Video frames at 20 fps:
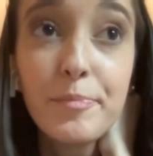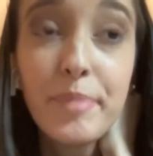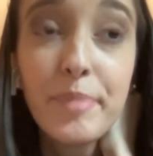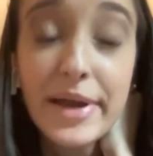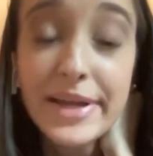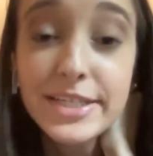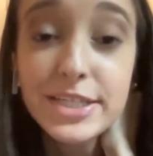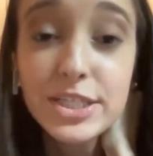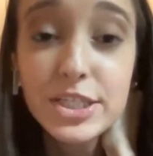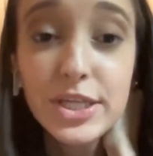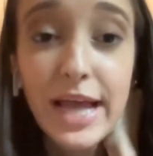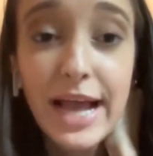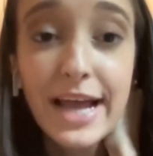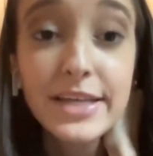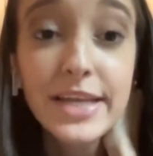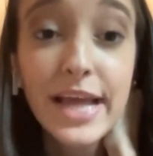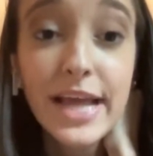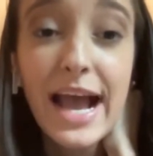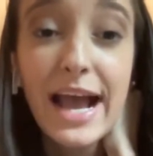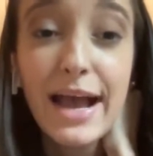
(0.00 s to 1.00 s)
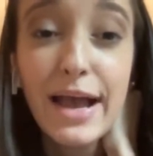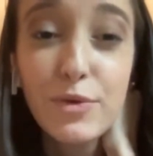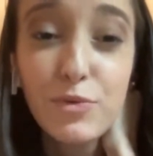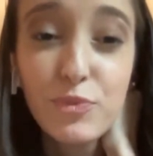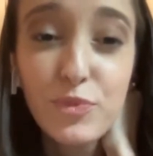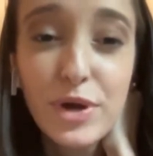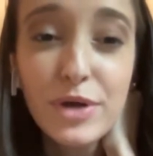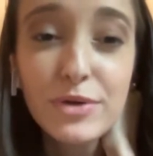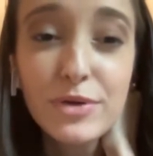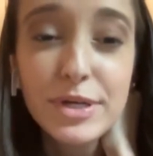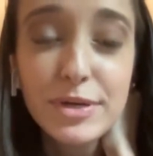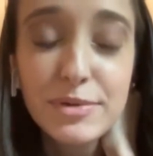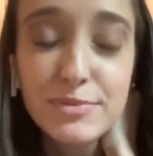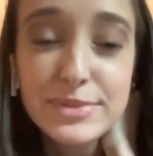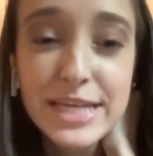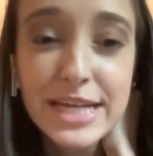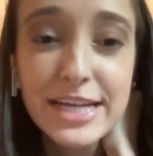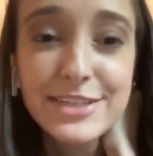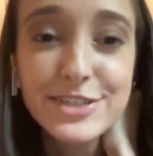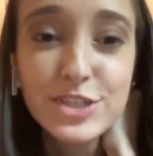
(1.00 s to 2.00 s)
basically, I, I wound up
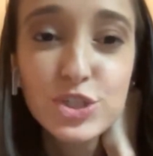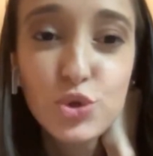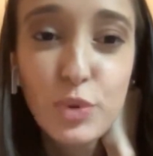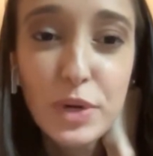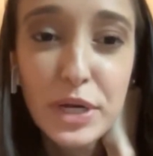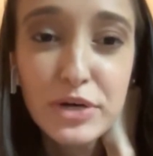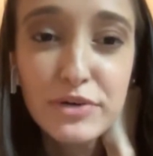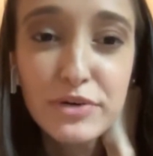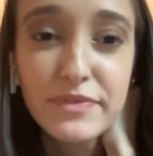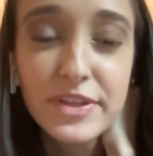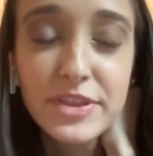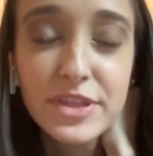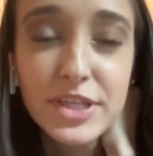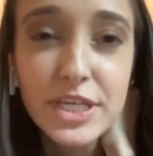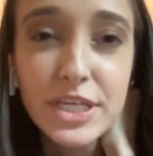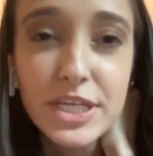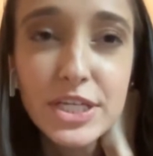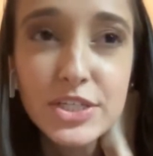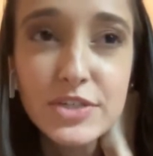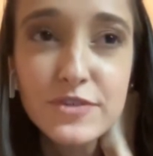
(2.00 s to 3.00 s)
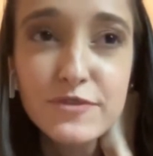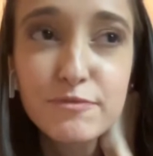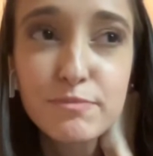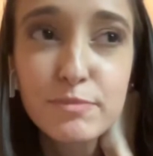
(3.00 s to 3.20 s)
signing 12 at the end of